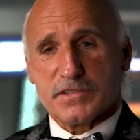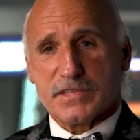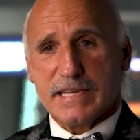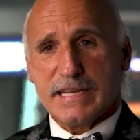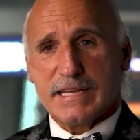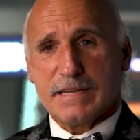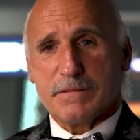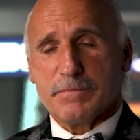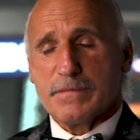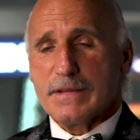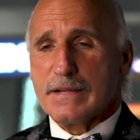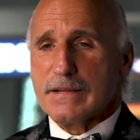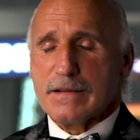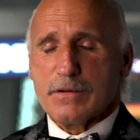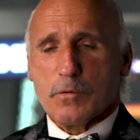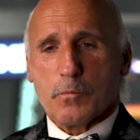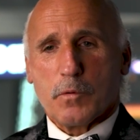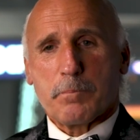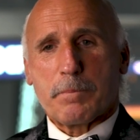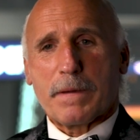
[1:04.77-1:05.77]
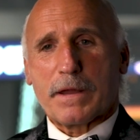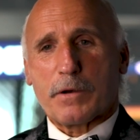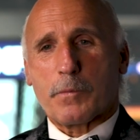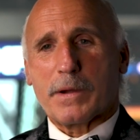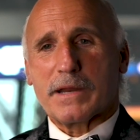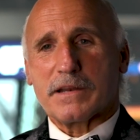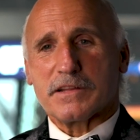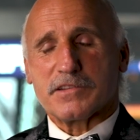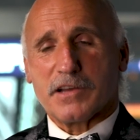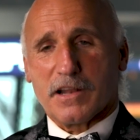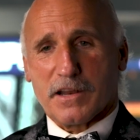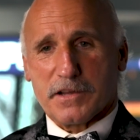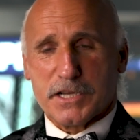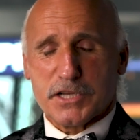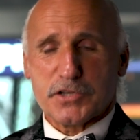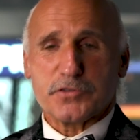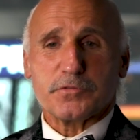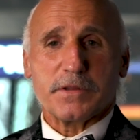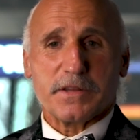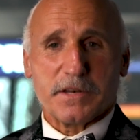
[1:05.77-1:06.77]
team. What better way to tell
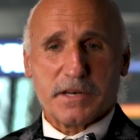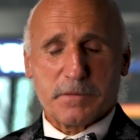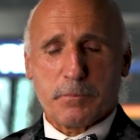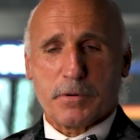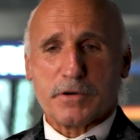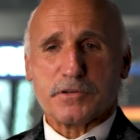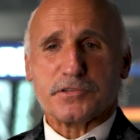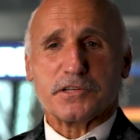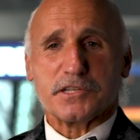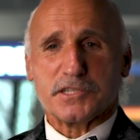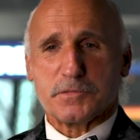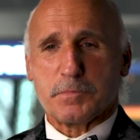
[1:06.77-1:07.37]
a history than a person